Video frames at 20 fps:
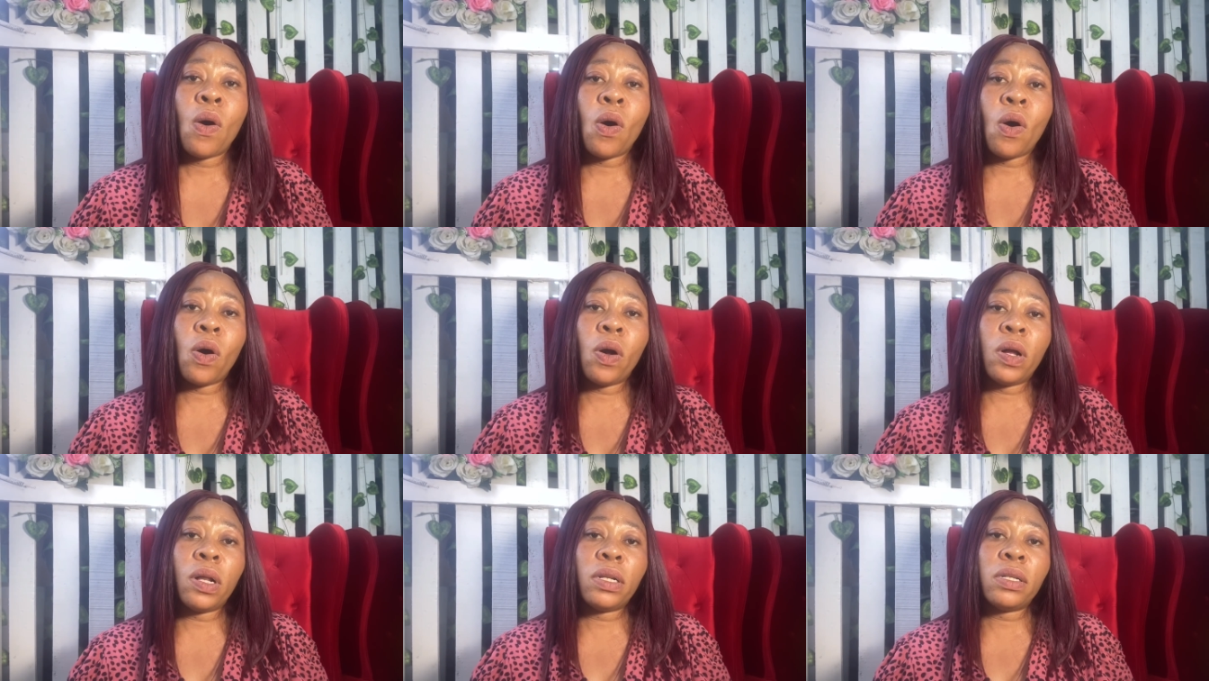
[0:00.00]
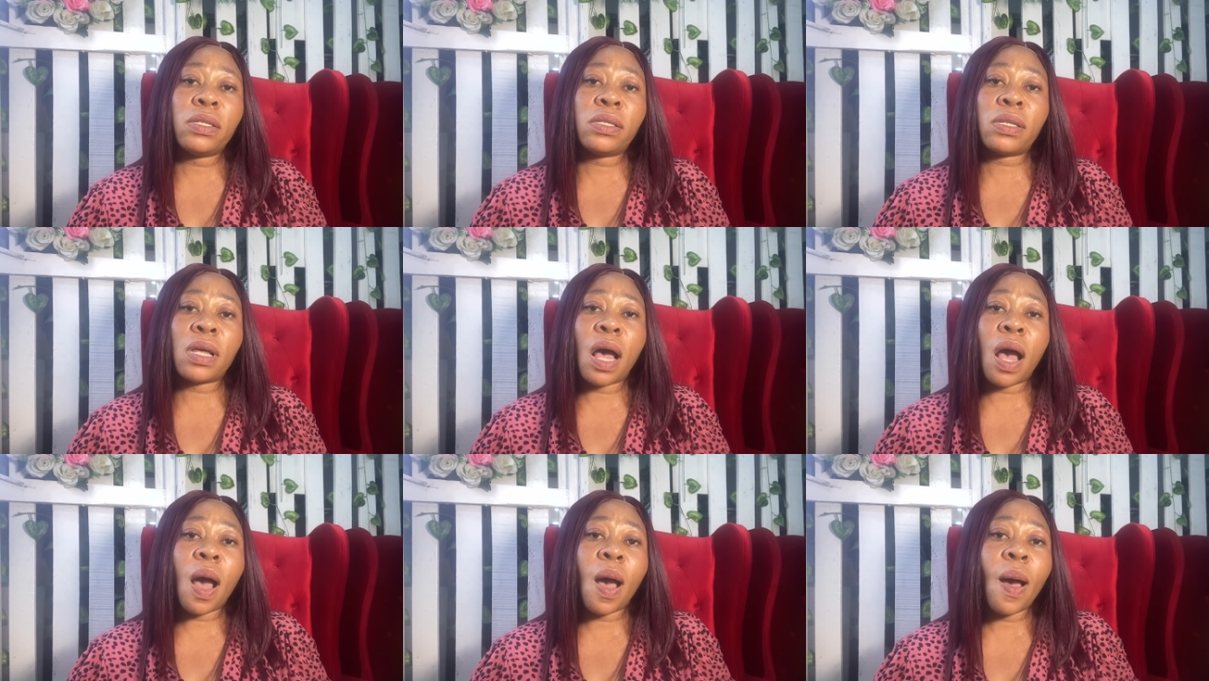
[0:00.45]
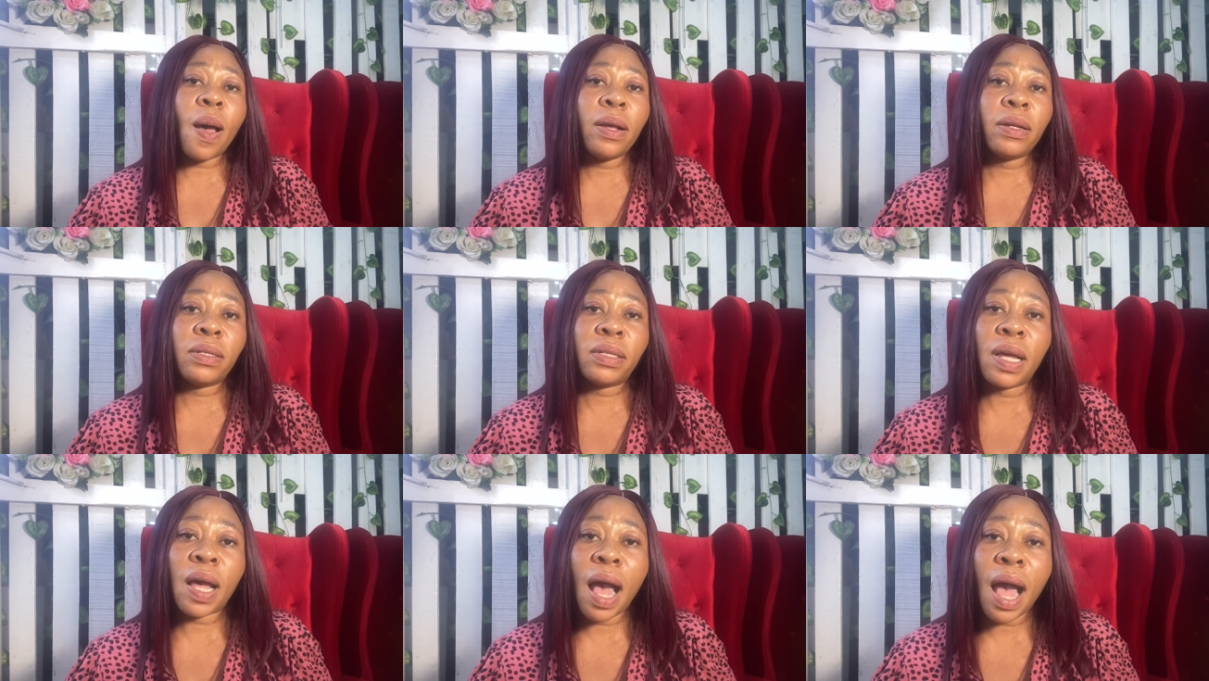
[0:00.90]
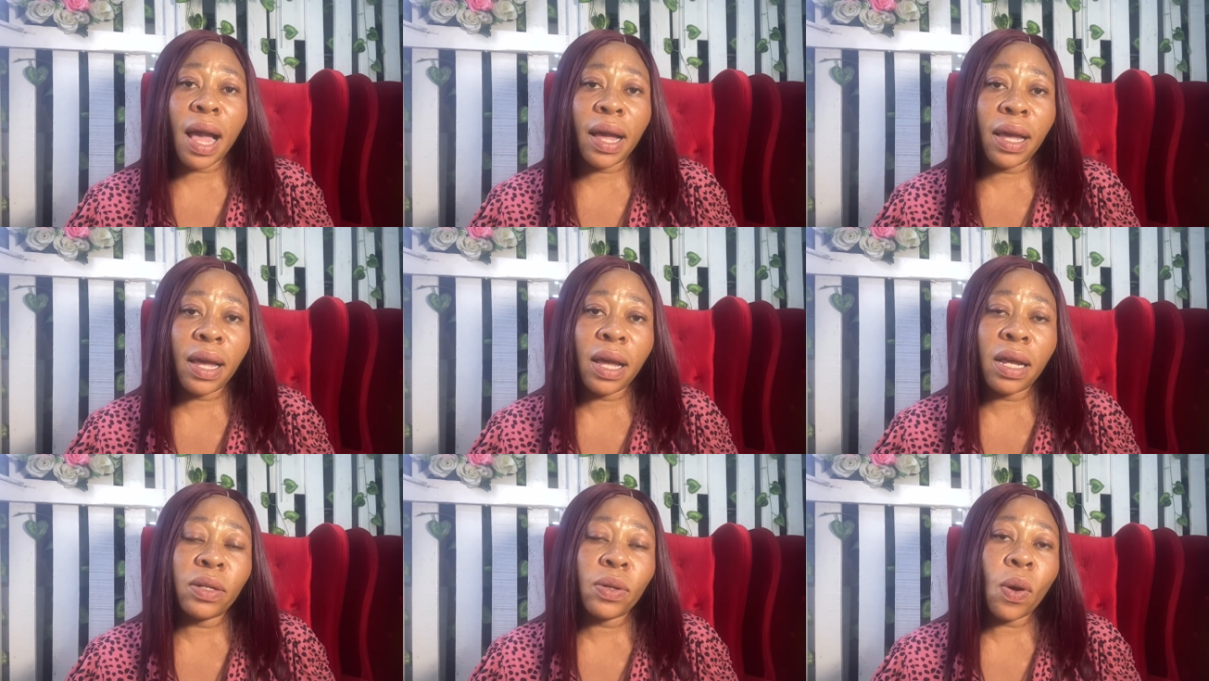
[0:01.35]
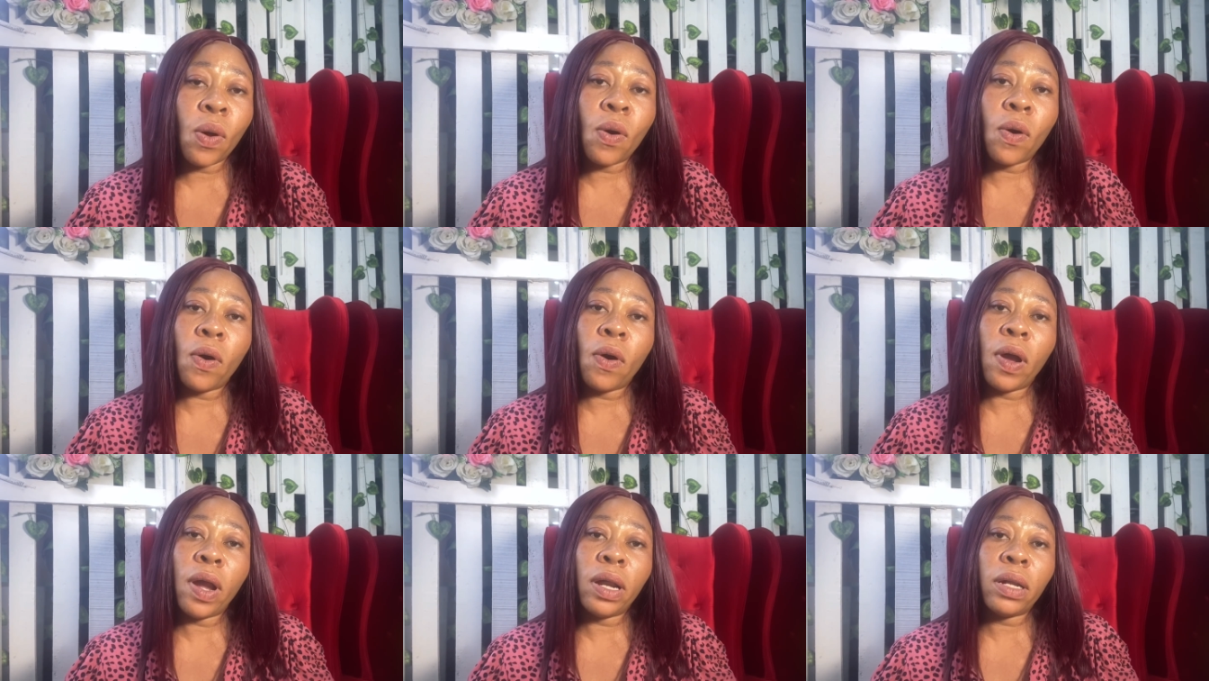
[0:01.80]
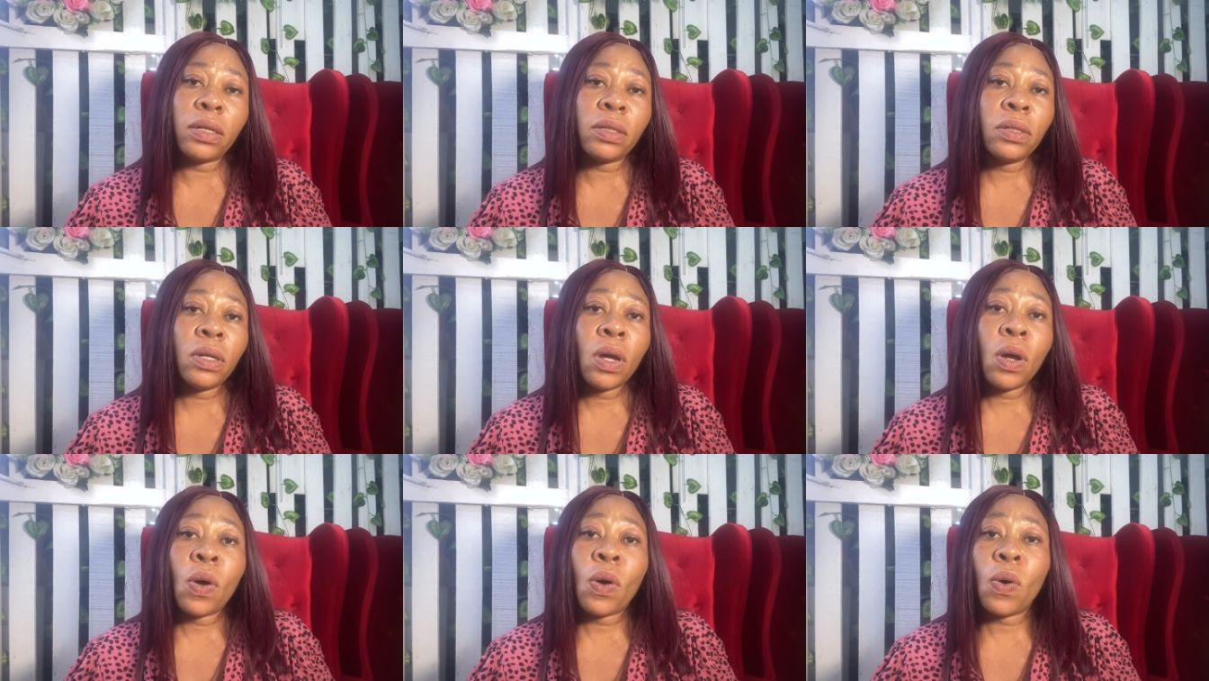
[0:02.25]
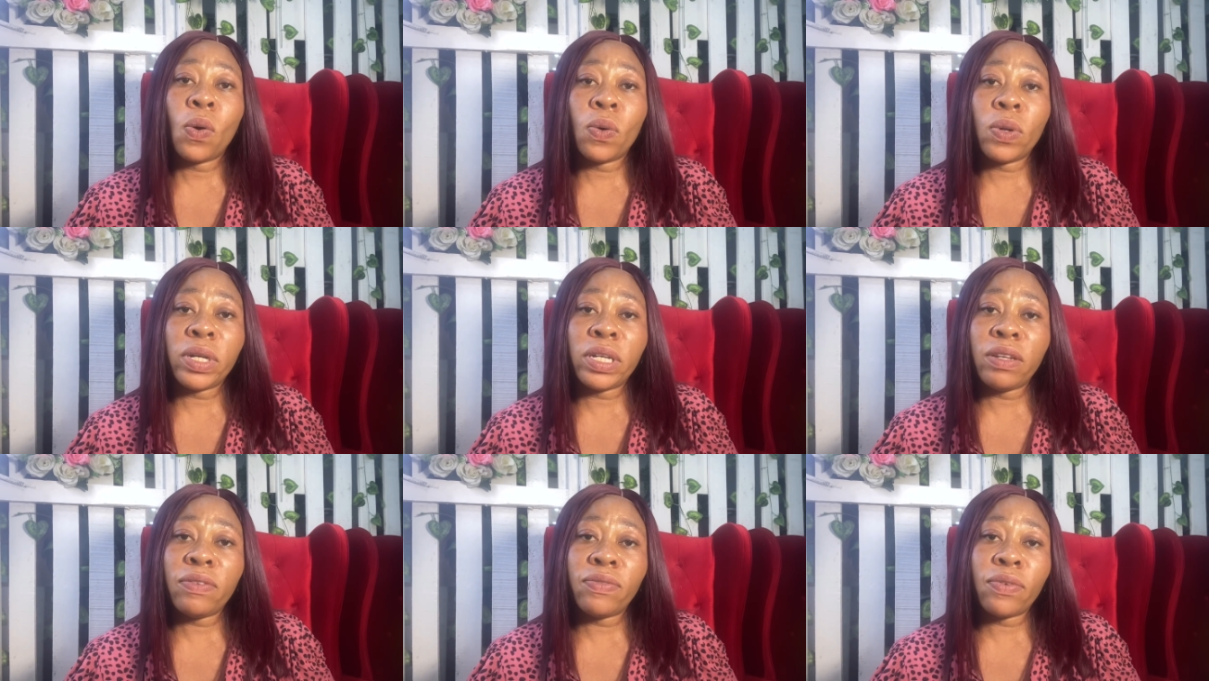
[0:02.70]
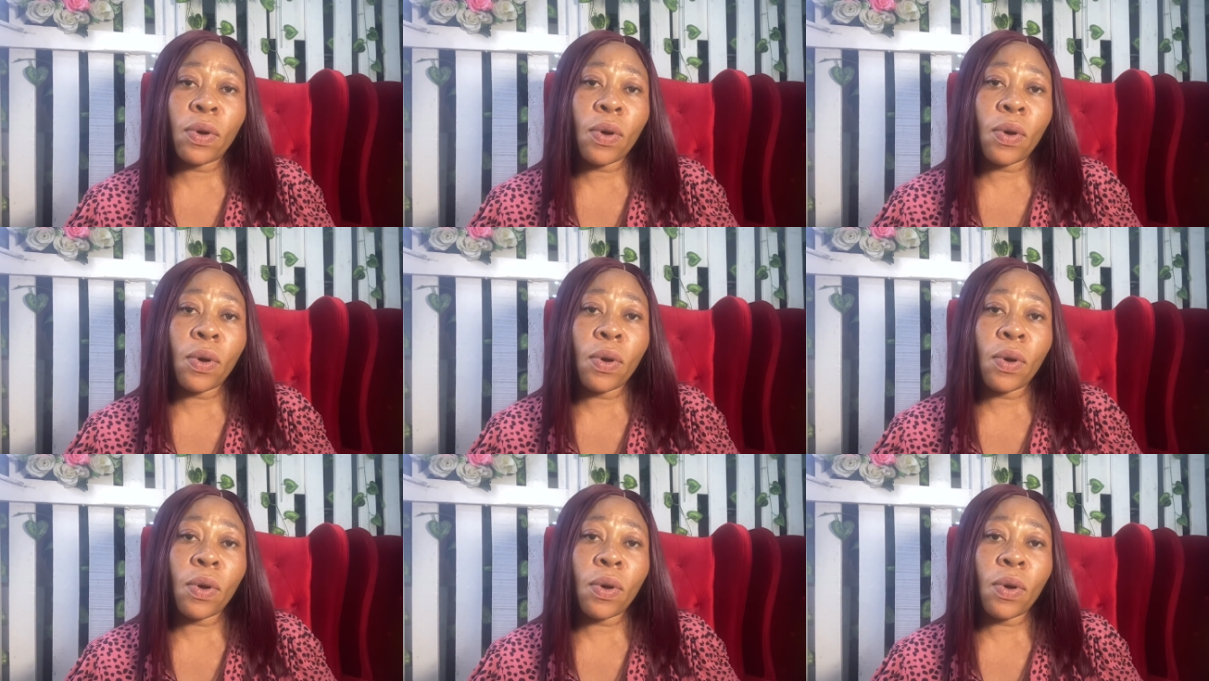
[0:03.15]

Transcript: oils are the argan oil olive